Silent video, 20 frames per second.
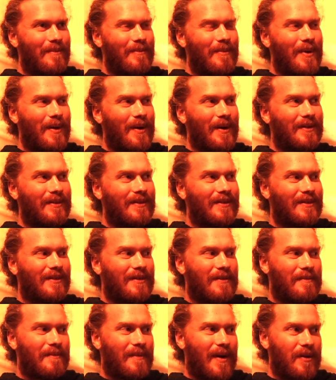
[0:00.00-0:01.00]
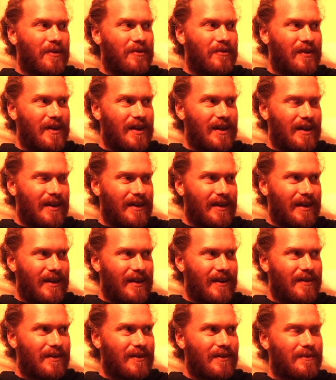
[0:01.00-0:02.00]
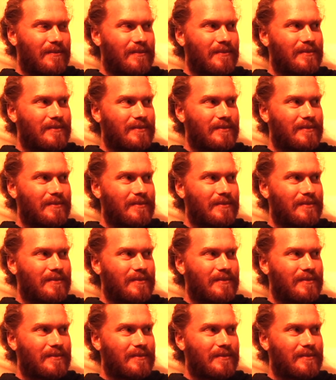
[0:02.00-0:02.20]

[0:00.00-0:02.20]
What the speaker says: But my feeling is